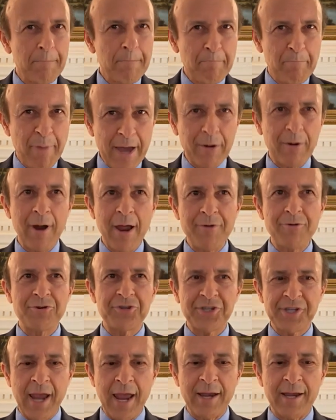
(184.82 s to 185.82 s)
better
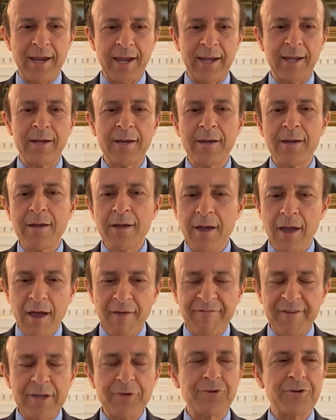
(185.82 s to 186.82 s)
understanding
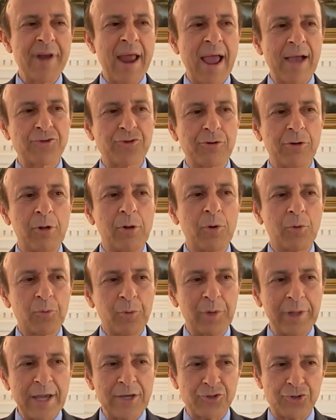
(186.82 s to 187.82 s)
of international
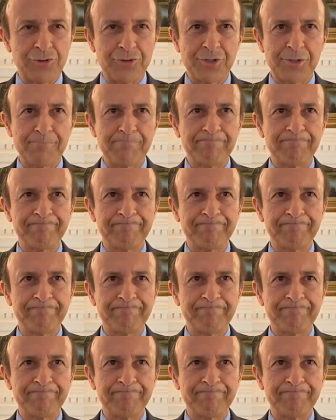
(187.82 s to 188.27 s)
relations.